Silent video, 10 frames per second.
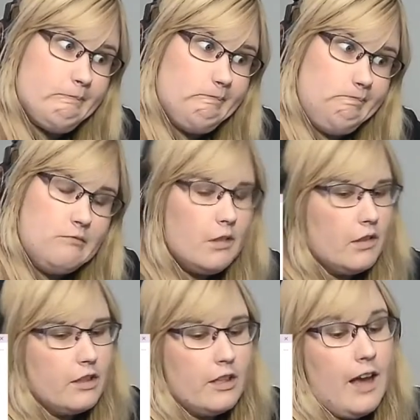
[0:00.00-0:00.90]
it won't
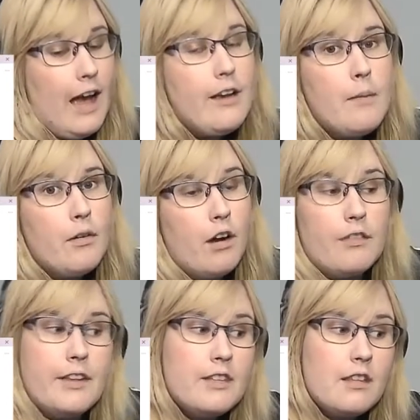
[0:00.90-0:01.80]
look good. I could be wrong.
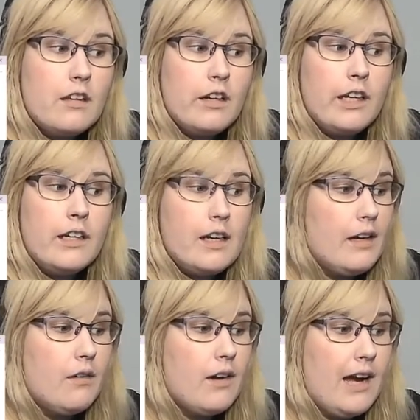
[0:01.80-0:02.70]
That's a theory. I
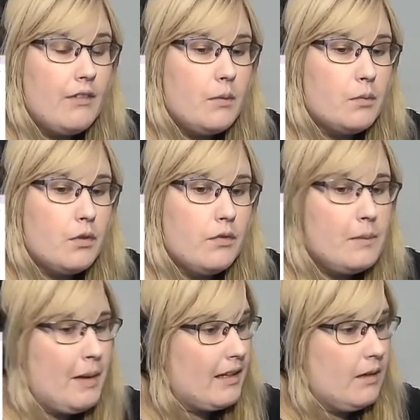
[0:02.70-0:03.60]
don't have any proof to
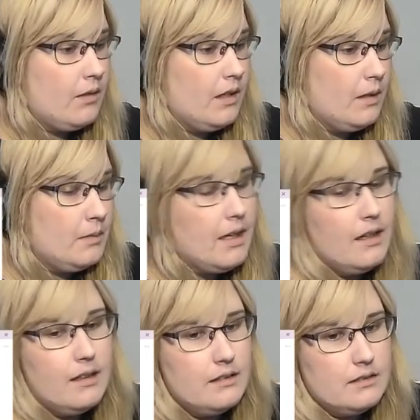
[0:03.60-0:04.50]
back that one up.
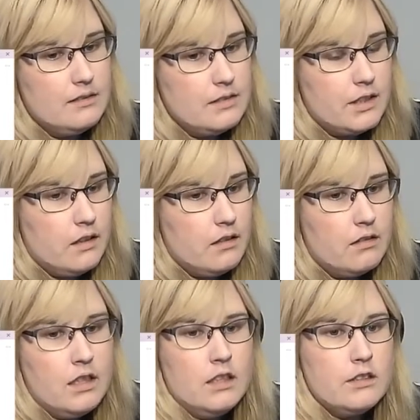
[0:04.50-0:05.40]
So,
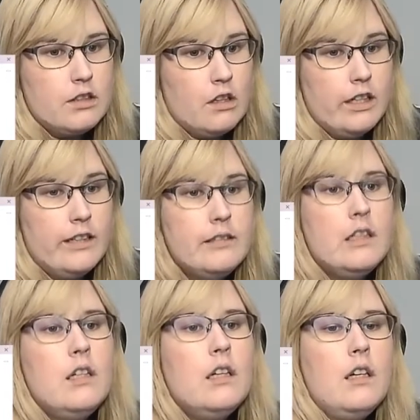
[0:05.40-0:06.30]
sorry.
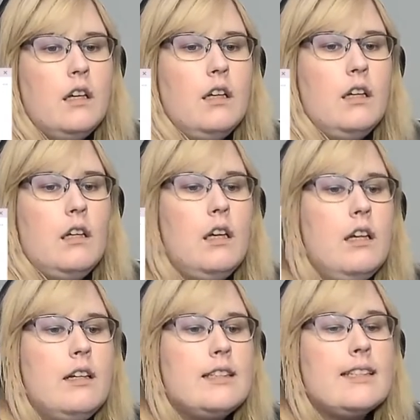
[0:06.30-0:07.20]

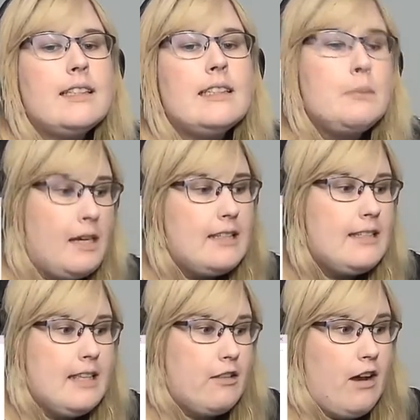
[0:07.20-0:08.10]
It's a conspiracy
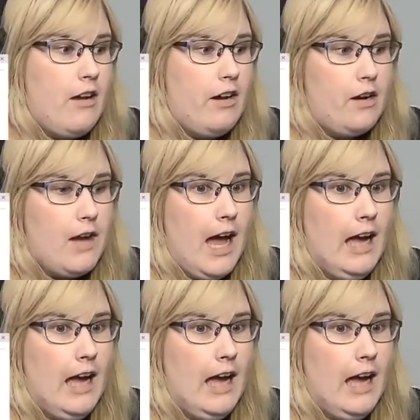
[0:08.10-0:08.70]
theory, okay?